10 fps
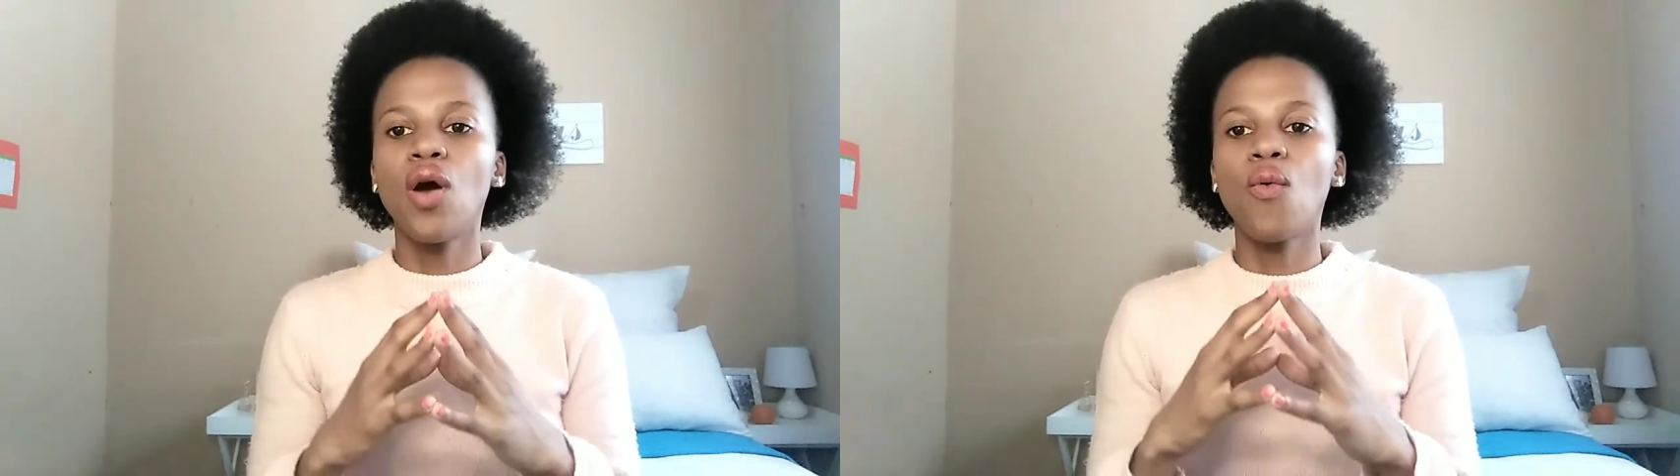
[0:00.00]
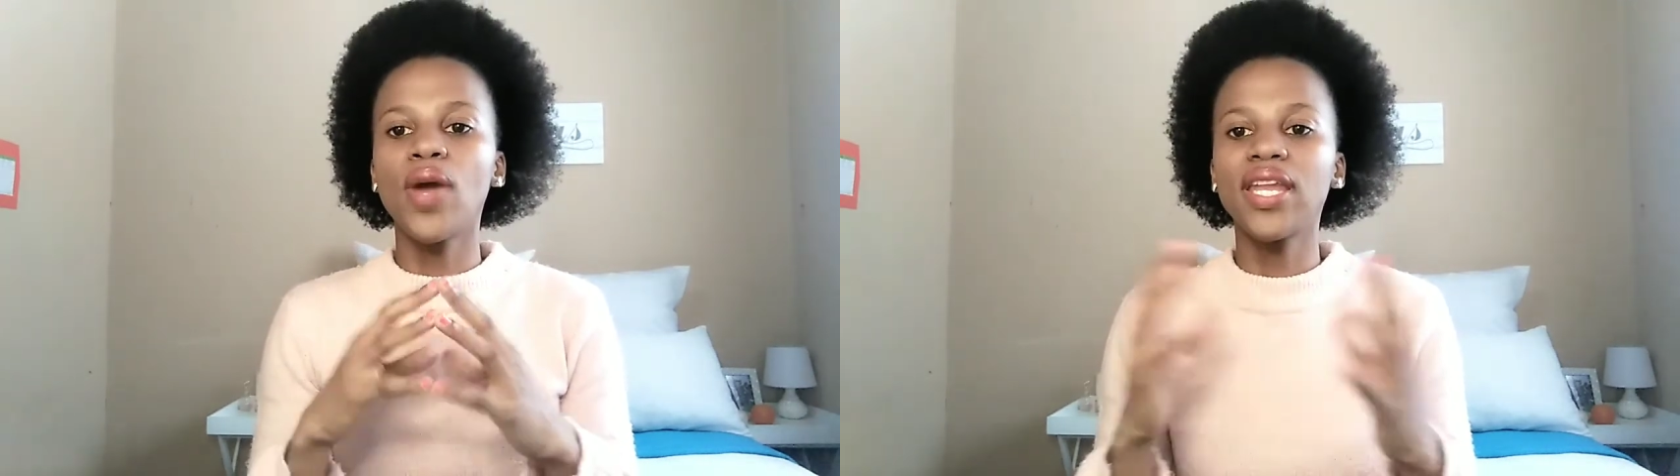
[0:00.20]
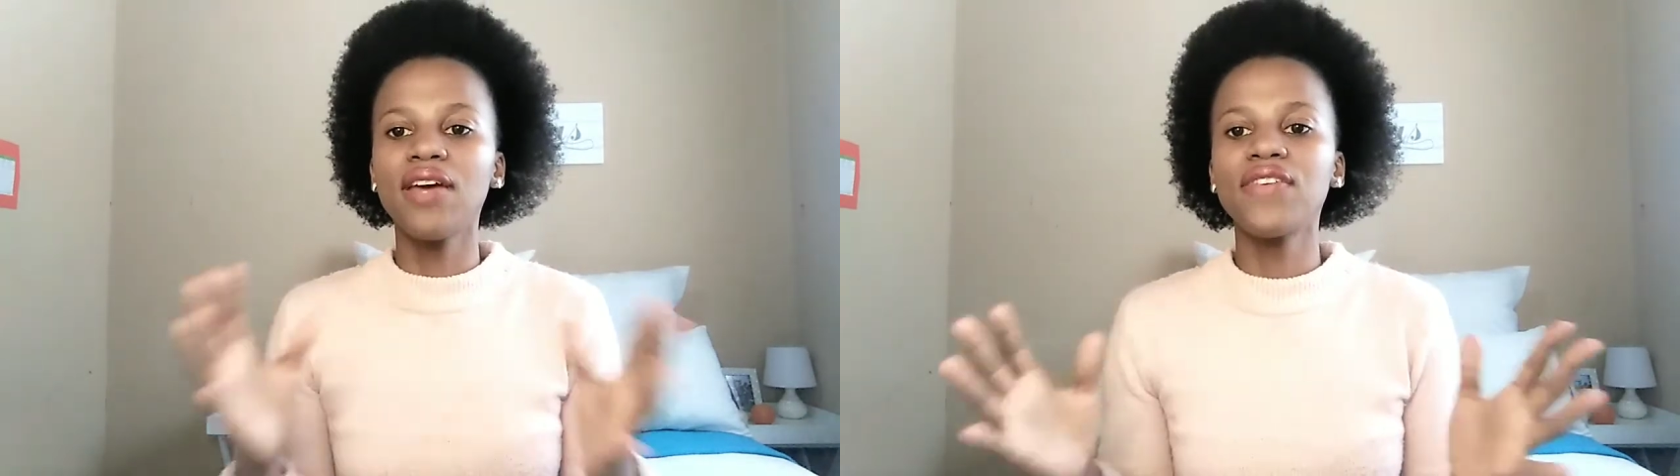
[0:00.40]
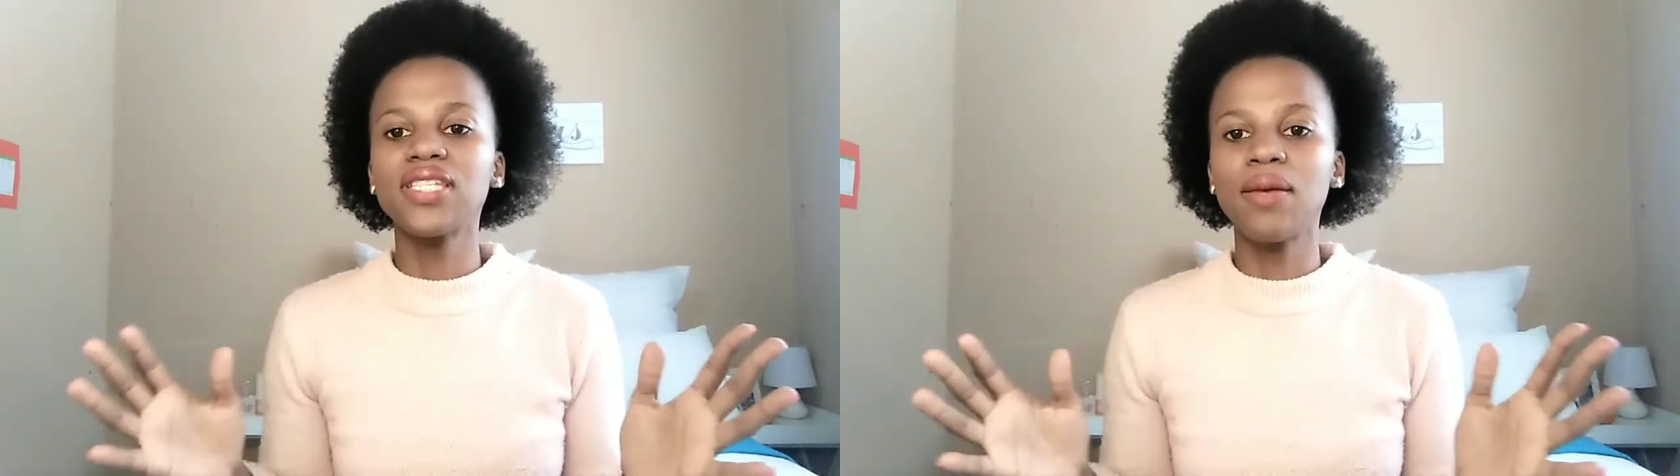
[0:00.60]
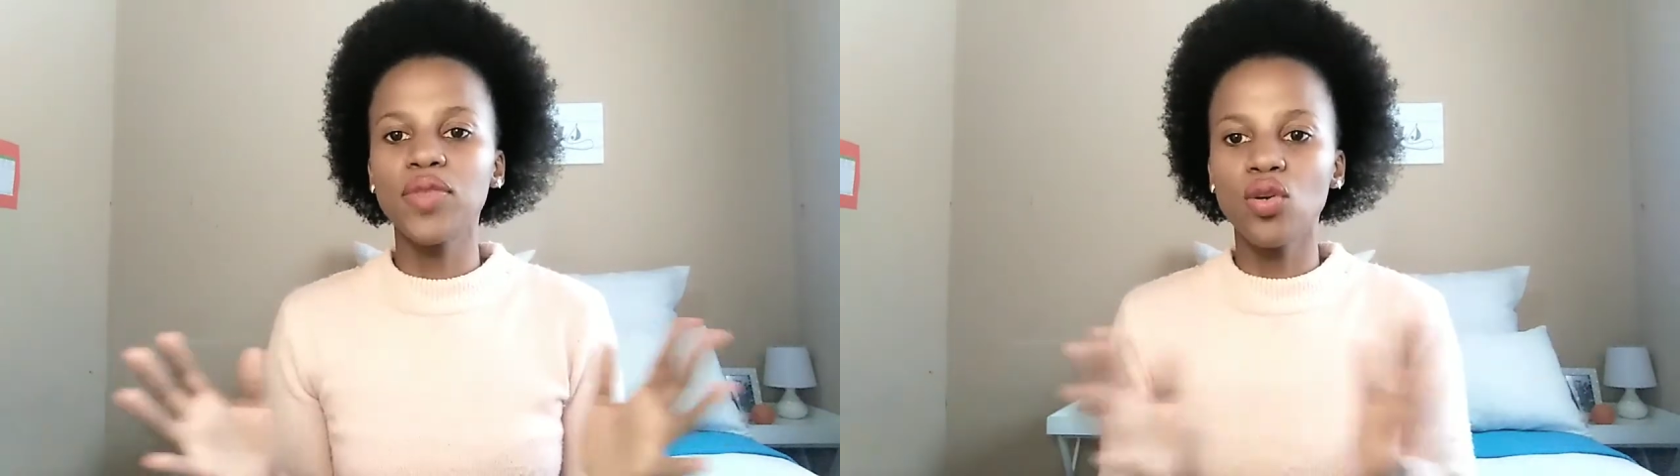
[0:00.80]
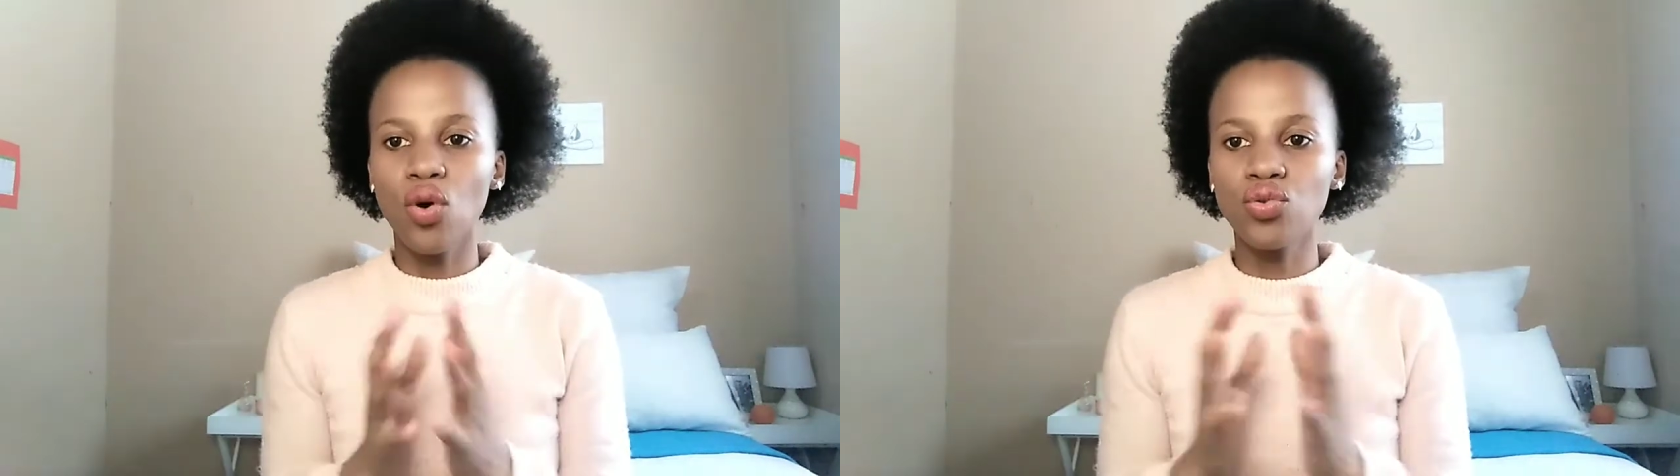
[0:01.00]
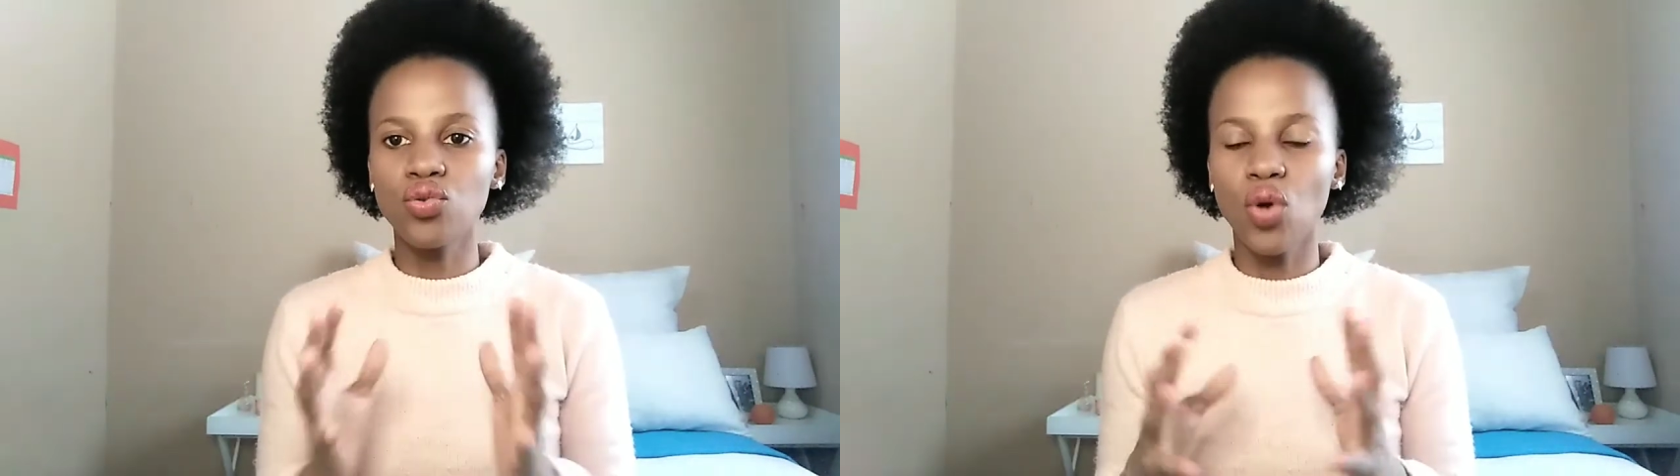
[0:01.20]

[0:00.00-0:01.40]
whenever something goes